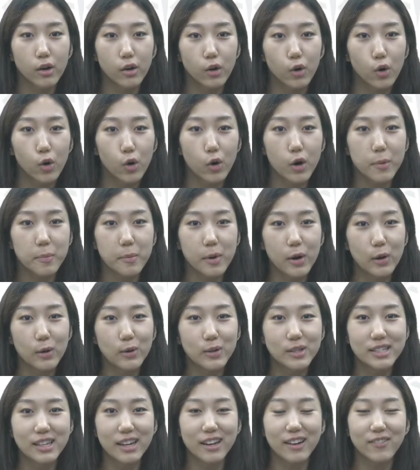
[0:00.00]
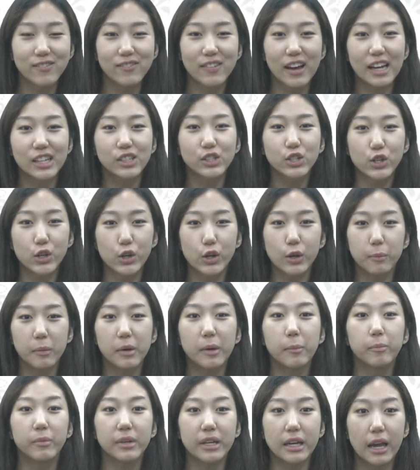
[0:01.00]
hormones affect
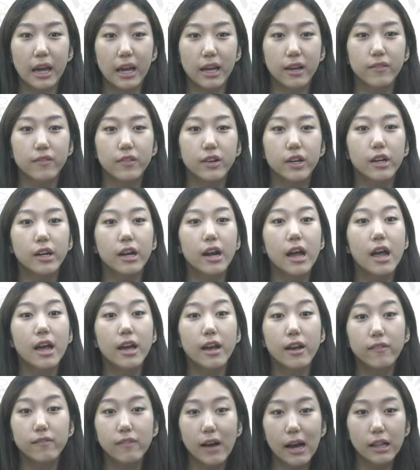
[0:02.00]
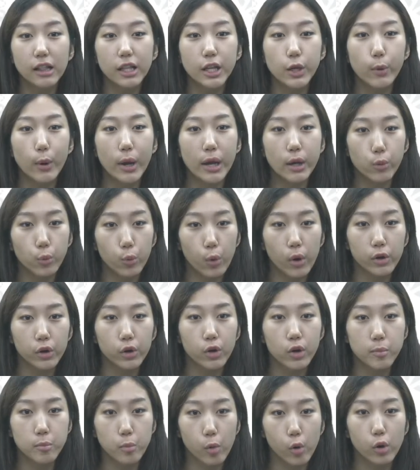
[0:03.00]
human behavior, evaluate 1
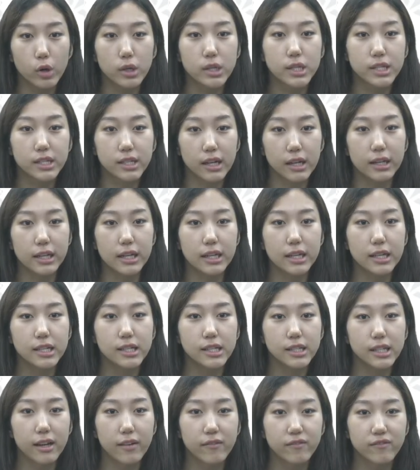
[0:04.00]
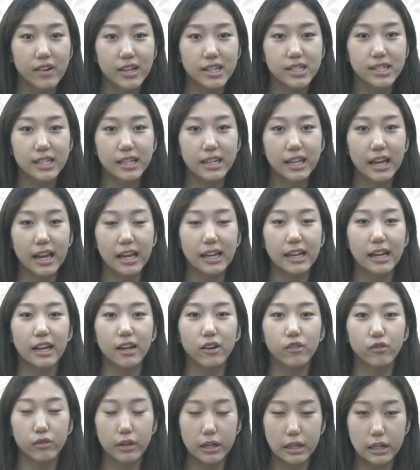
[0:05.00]
or more studies
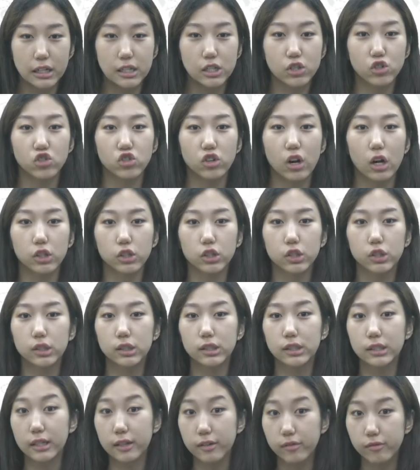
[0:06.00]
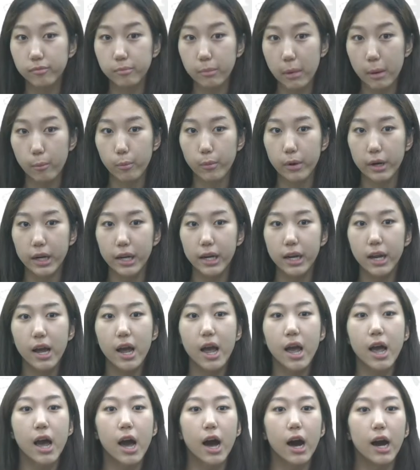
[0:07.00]
investigating reconstructive memory,
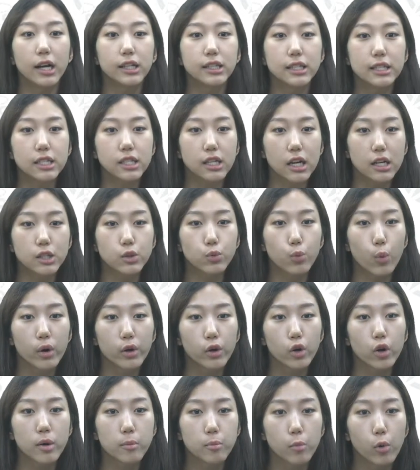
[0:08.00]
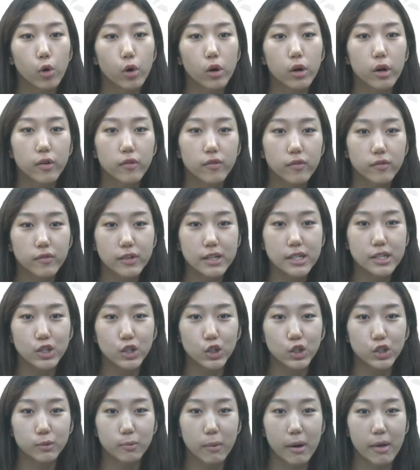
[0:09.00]
discuss 1 or more
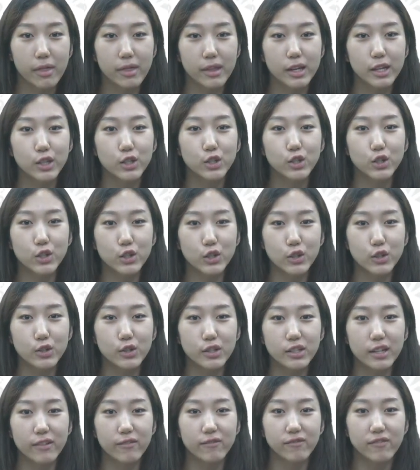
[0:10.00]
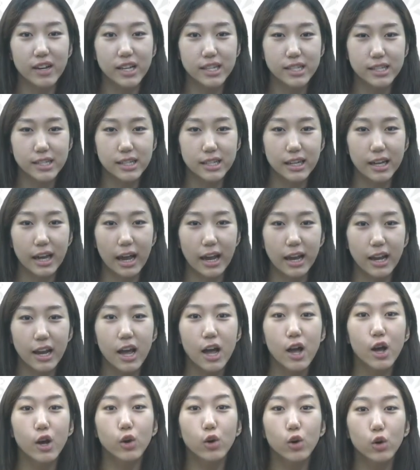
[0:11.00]
research methods used to investigate
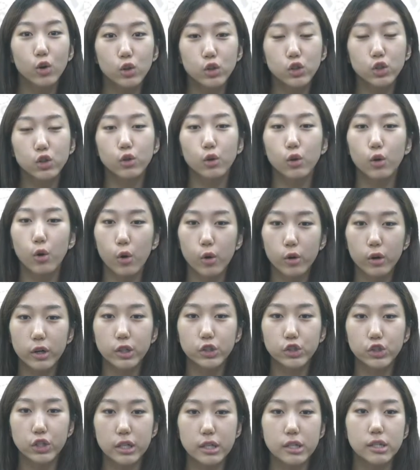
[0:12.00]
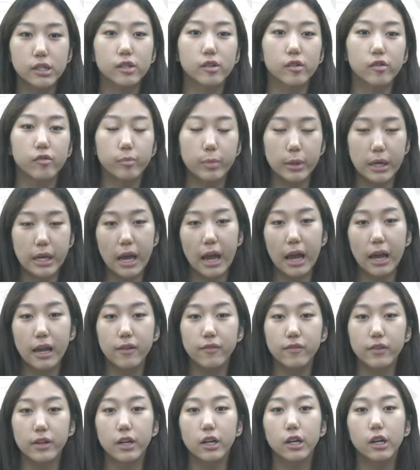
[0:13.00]
cultural origins of
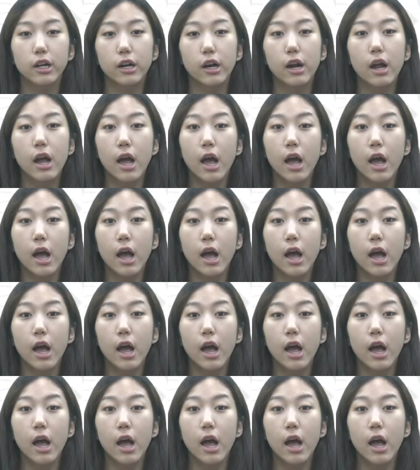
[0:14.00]
behavior.